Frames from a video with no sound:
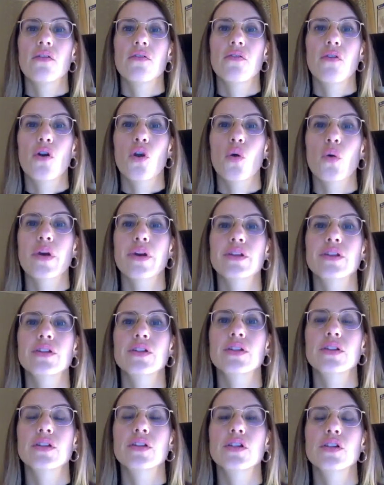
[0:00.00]
following
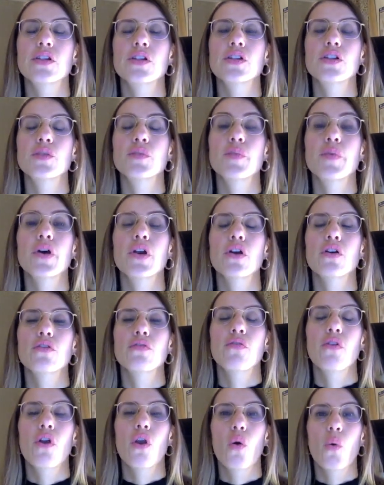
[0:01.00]
in this period
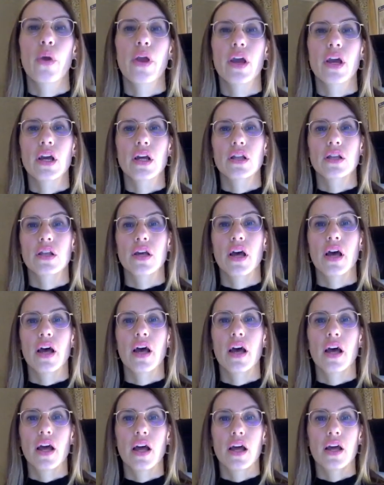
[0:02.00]
following the
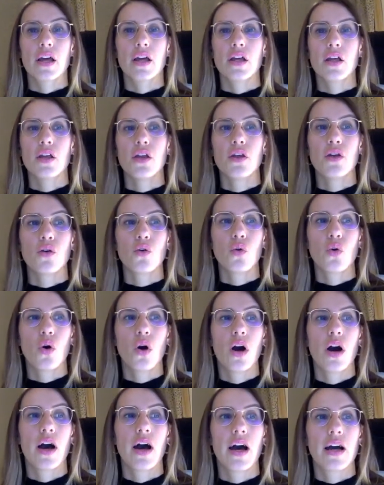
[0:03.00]
EU
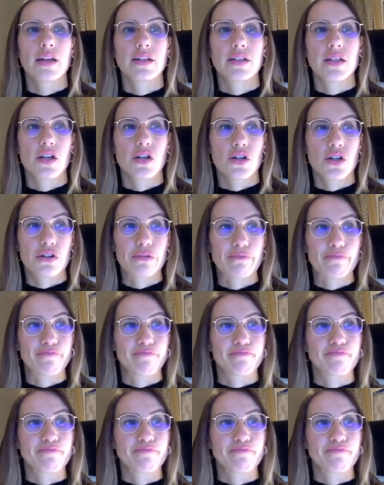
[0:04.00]
accession.